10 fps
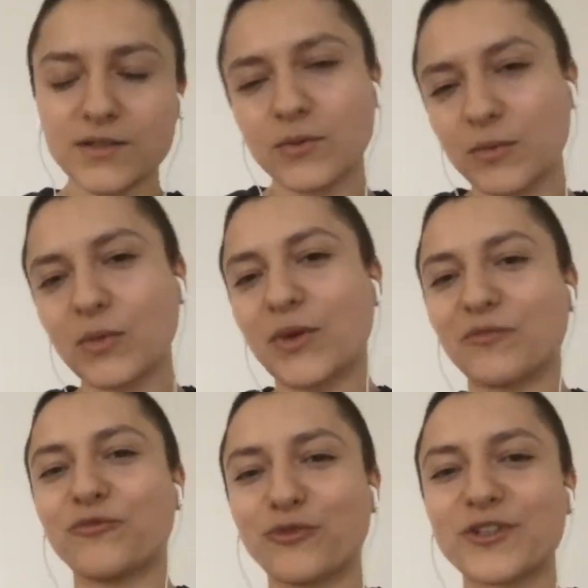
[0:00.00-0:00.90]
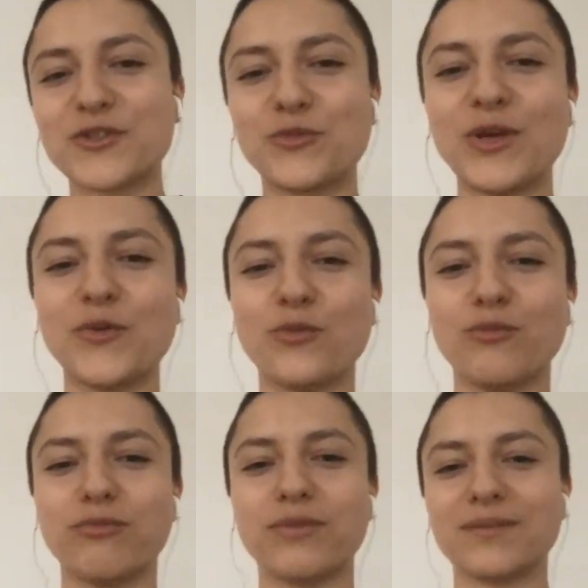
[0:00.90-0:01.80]
Yeah. First, we
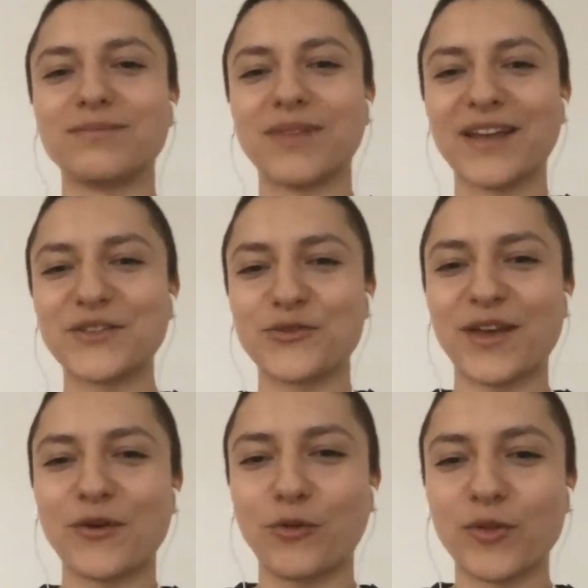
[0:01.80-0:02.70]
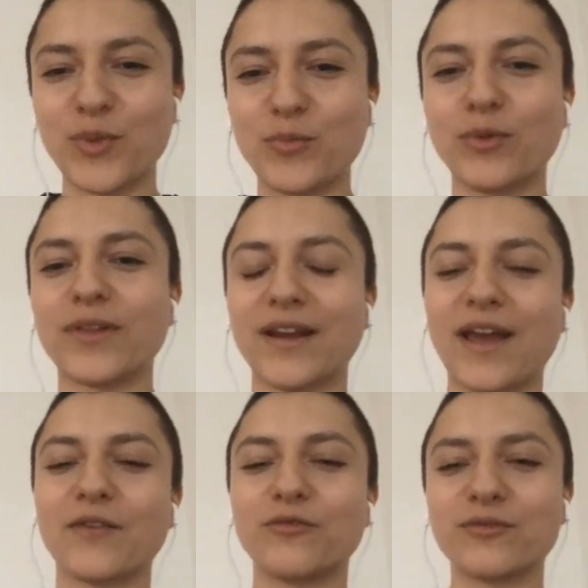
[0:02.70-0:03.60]
would like to thank all the people that
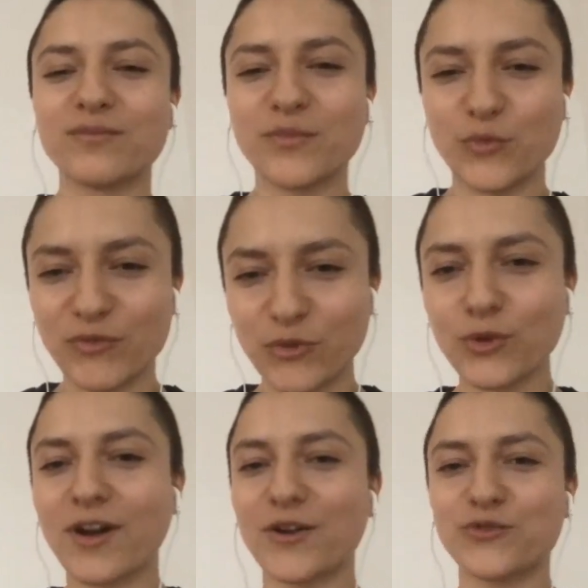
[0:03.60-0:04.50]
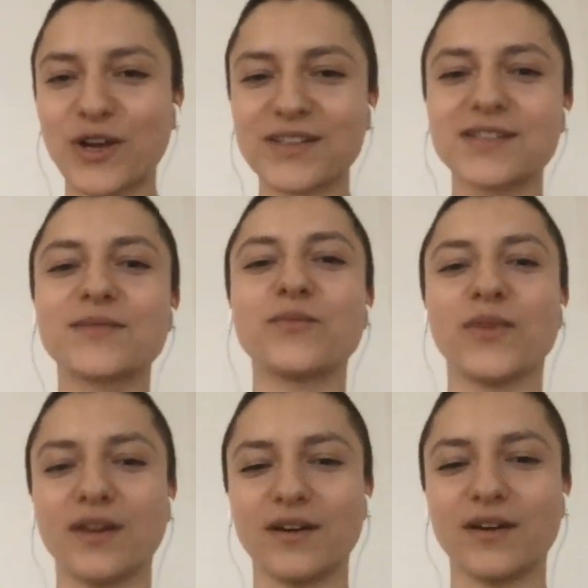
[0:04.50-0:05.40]
have reviewed the contracts
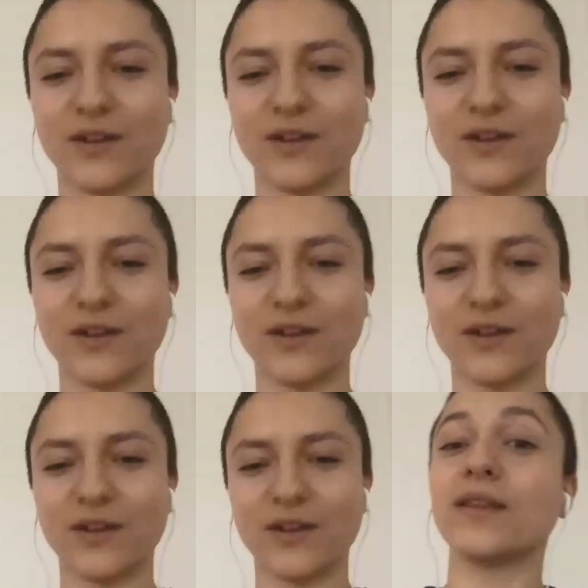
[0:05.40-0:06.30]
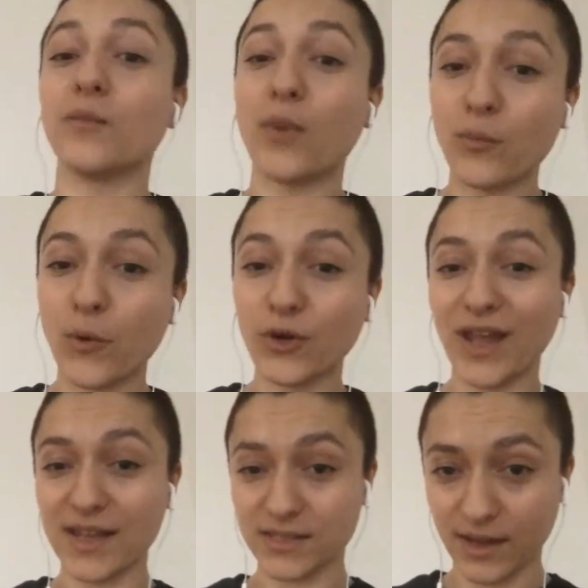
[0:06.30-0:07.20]
during the bug bounty. The bug
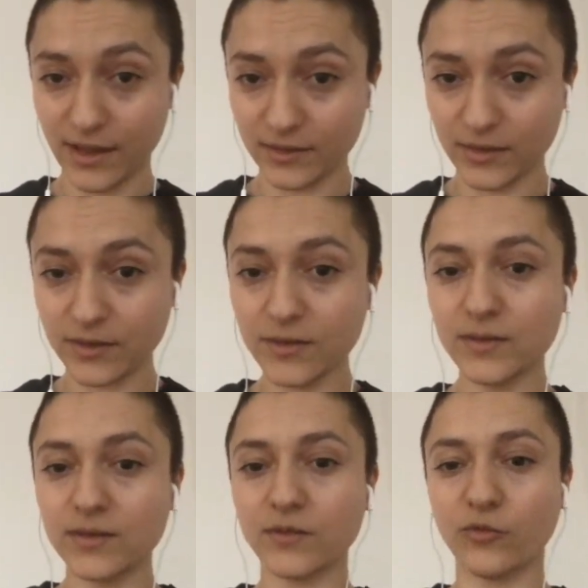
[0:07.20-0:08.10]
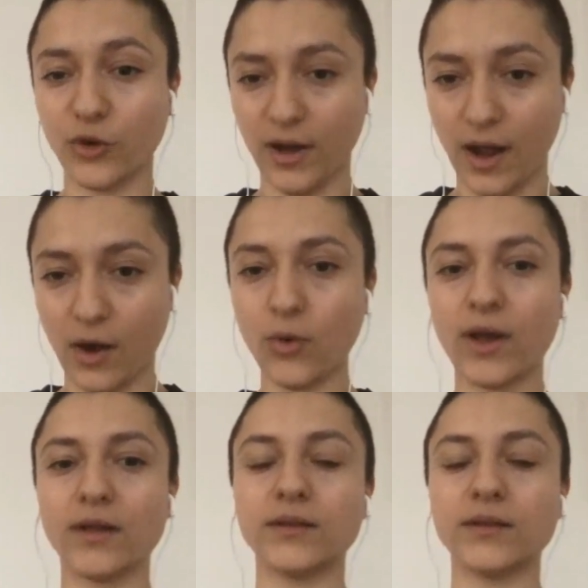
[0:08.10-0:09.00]
bounty has ended for
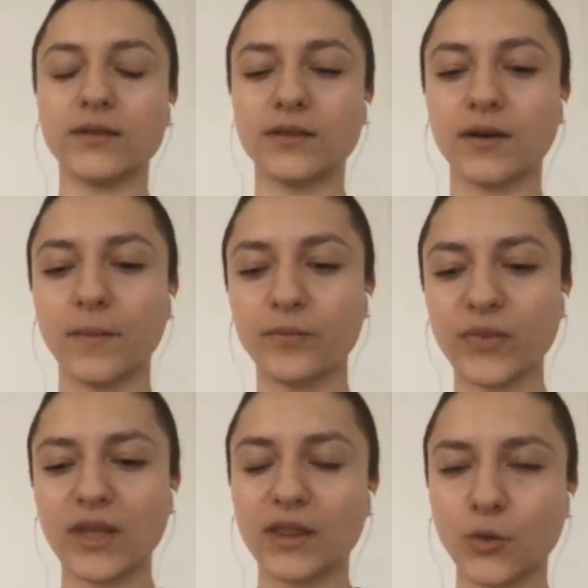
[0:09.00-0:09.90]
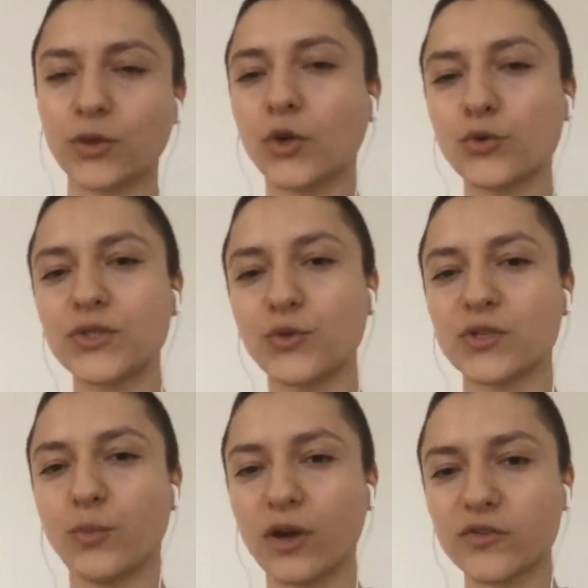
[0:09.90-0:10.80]
now, and there were no
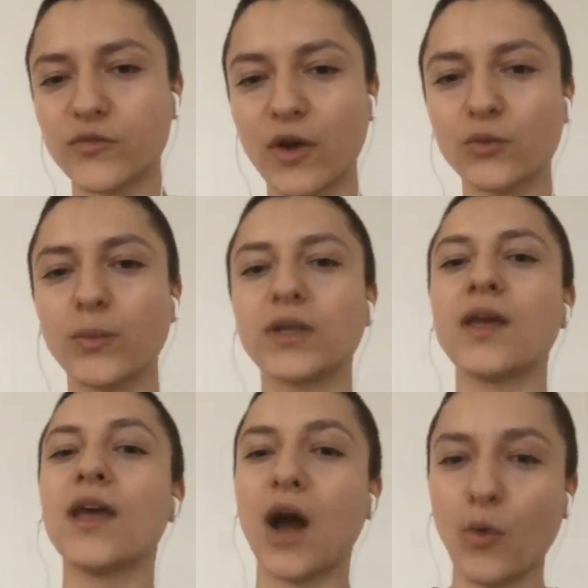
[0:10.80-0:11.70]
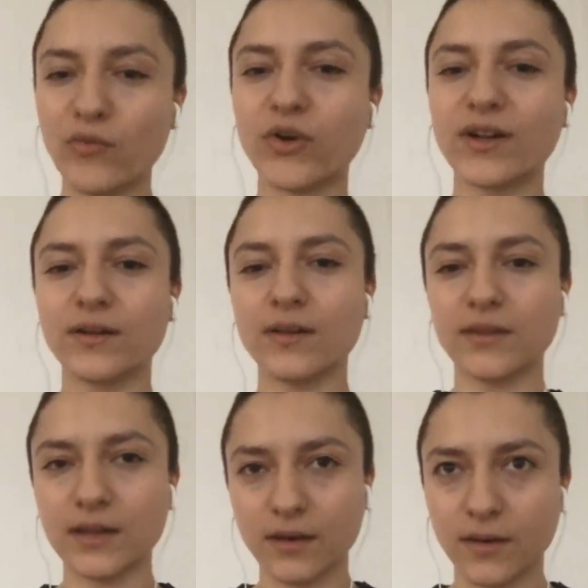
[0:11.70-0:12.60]
serious bugs found. But however,
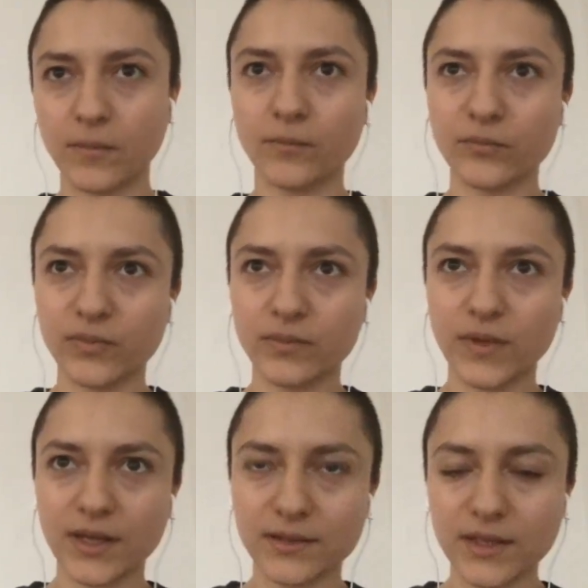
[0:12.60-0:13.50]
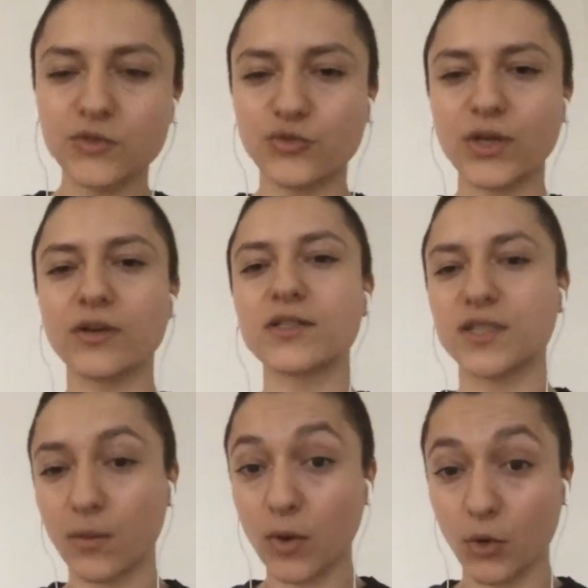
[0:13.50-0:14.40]
it did trigger
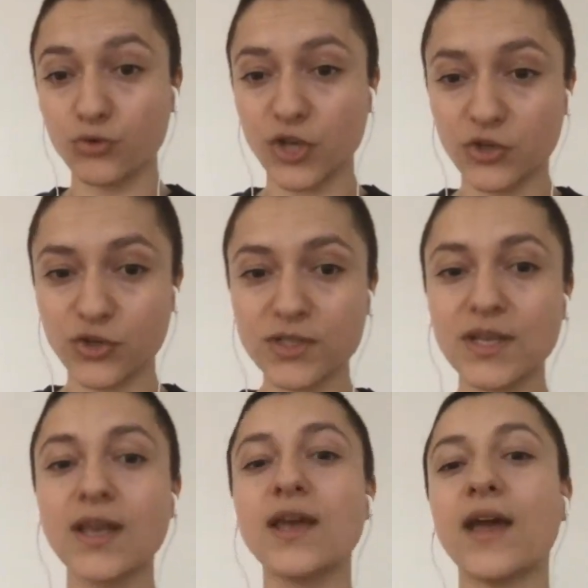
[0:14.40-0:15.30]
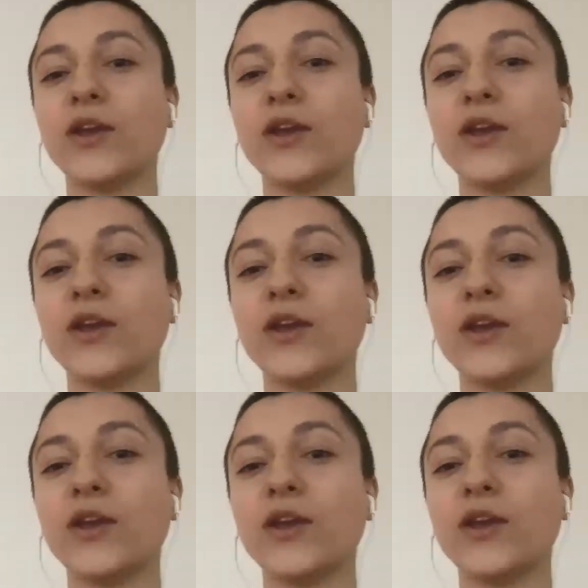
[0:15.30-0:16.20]
some code changes. And you can
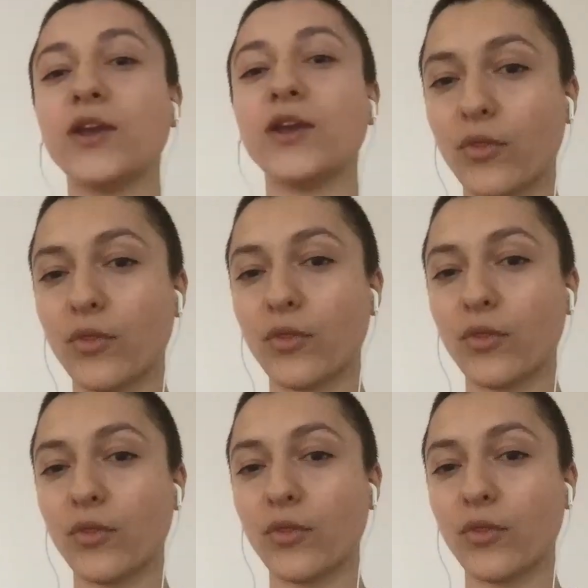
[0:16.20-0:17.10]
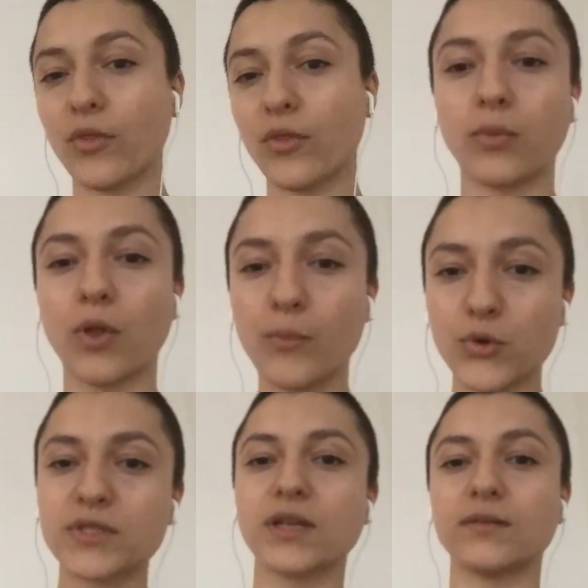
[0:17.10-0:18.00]
find more about that on our
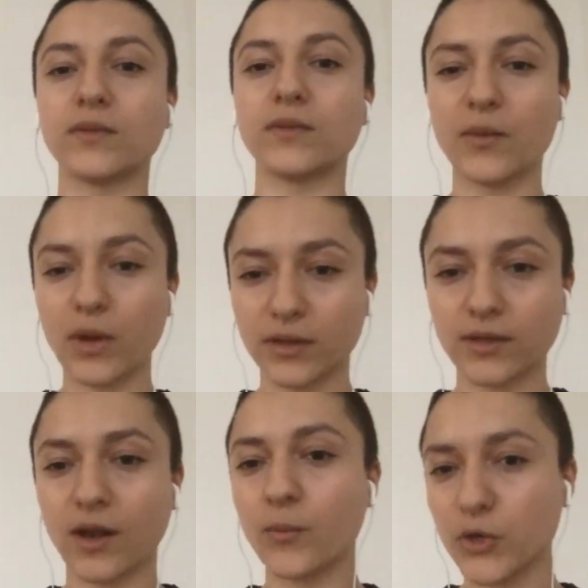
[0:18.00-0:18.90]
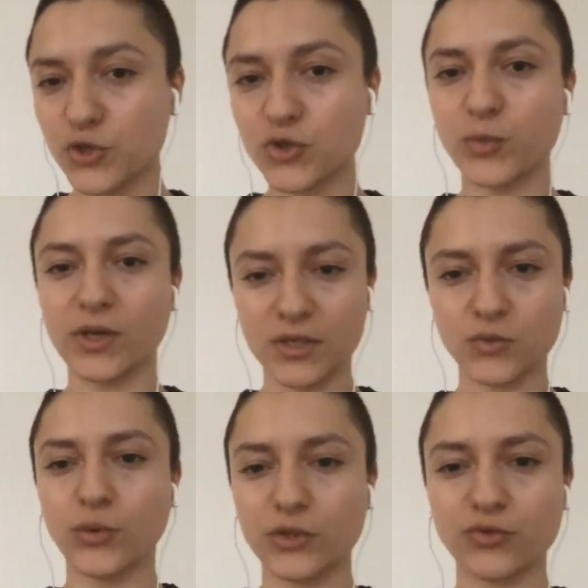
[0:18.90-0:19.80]
blog posts and GitHub issues,
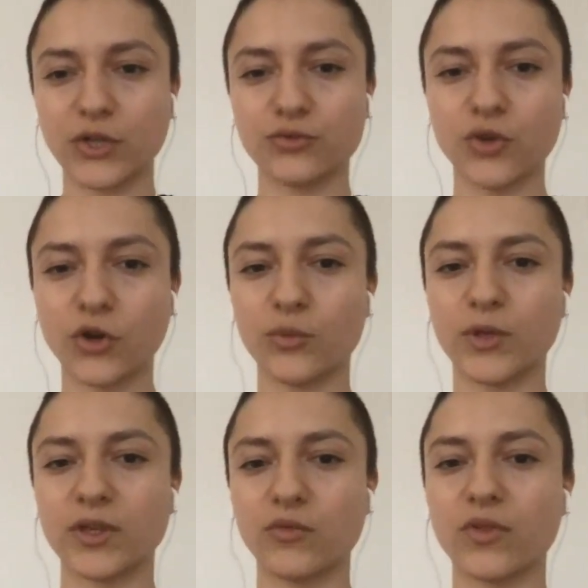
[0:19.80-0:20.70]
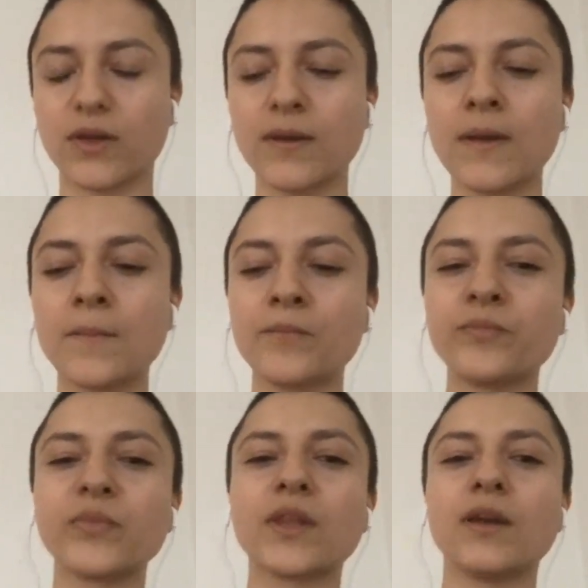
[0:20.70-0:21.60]
because we try to document everything.
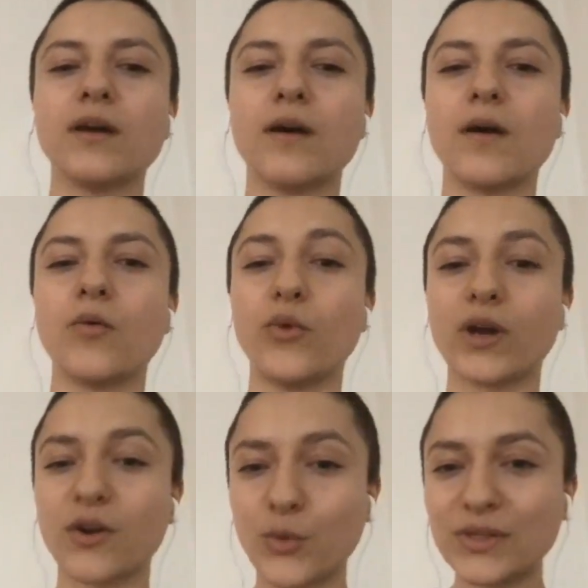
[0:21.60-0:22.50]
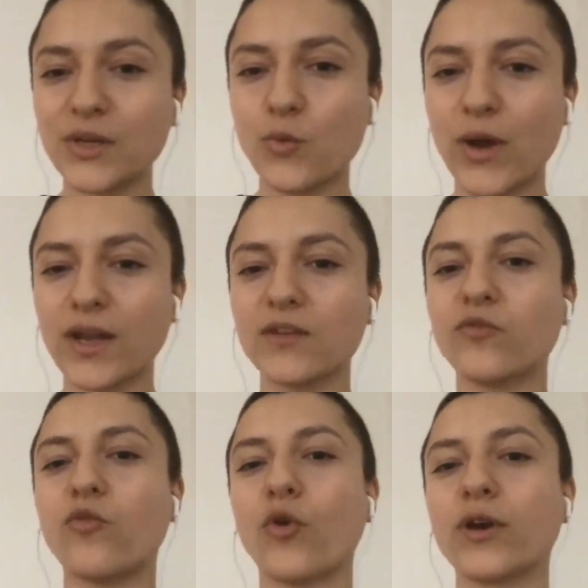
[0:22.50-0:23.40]
We are currently
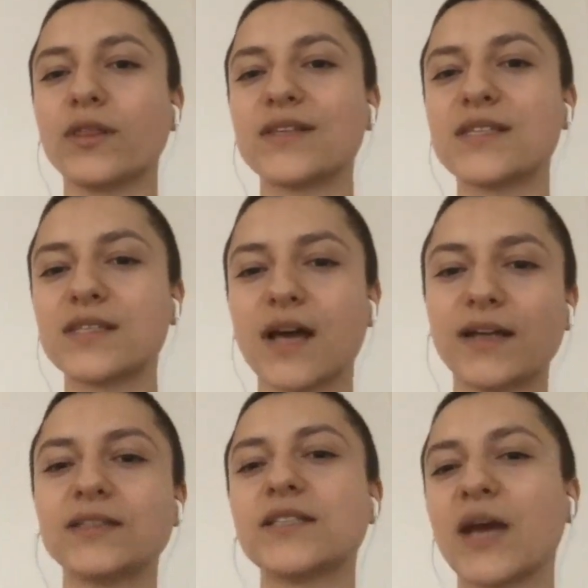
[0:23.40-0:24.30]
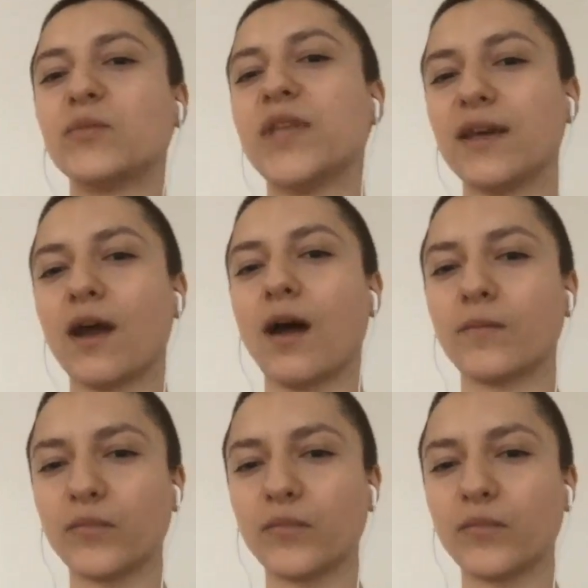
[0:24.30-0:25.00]
waiting for the sign type data